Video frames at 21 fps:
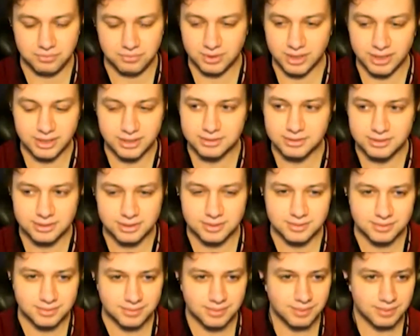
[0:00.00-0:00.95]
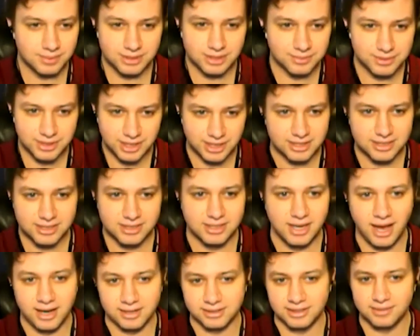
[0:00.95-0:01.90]
things or subjects
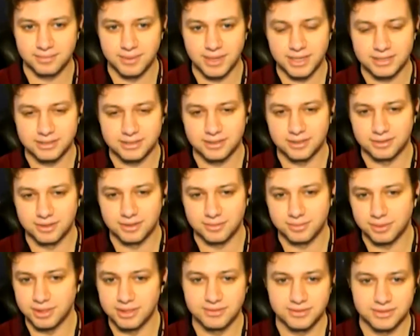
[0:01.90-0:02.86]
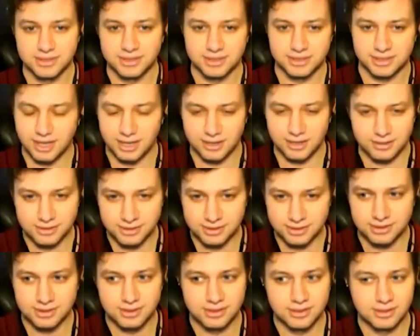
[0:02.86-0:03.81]
acting based on their beliefs and
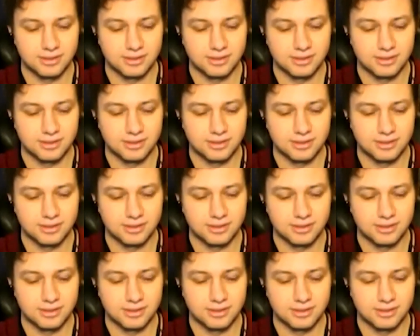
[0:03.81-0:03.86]
desires,